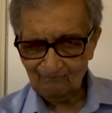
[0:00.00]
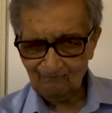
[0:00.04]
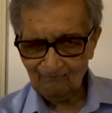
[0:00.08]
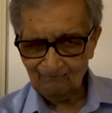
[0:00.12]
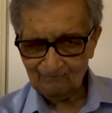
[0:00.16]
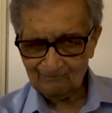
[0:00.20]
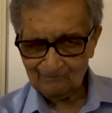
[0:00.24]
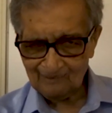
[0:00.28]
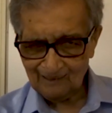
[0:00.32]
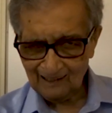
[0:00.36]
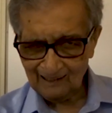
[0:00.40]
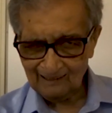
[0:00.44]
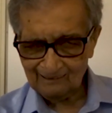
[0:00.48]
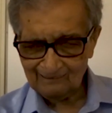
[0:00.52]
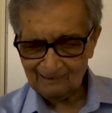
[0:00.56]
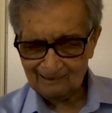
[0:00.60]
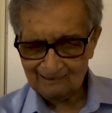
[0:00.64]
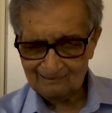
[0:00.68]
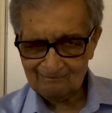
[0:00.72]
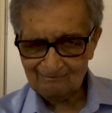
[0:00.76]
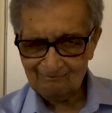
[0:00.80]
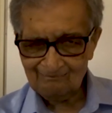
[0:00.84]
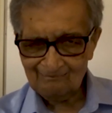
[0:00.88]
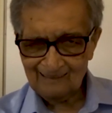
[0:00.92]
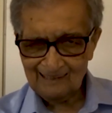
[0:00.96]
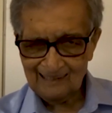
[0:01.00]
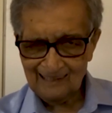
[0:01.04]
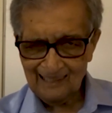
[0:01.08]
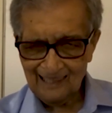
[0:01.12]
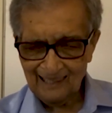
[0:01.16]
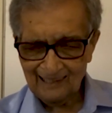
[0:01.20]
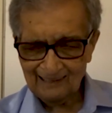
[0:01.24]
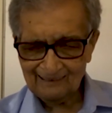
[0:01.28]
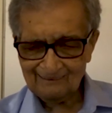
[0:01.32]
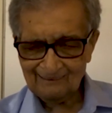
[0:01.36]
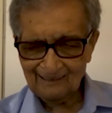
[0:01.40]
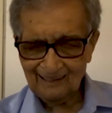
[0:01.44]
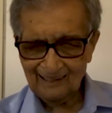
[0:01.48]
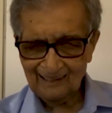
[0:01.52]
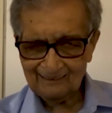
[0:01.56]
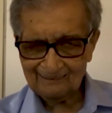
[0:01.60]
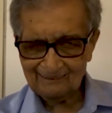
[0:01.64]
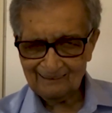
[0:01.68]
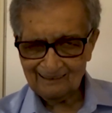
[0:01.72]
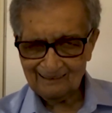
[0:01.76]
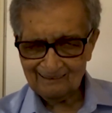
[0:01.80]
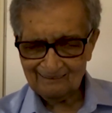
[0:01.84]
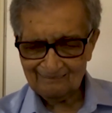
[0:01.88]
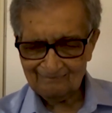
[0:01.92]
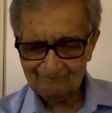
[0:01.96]
all the others. And
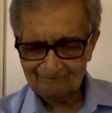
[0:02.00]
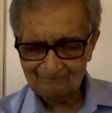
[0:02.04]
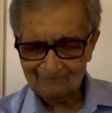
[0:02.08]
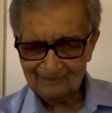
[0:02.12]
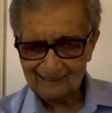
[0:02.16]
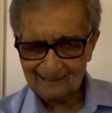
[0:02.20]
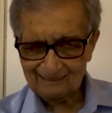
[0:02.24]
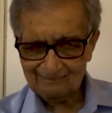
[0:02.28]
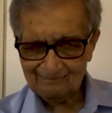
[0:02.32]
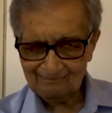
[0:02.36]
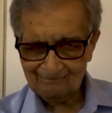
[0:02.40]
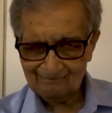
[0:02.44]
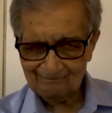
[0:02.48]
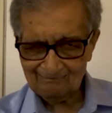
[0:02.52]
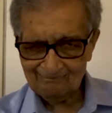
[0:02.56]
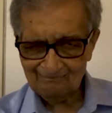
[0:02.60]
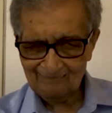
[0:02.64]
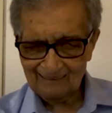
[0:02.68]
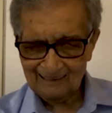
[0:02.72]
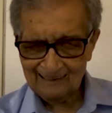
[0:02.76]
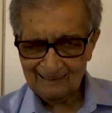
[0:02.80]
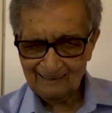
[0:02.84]
I think this is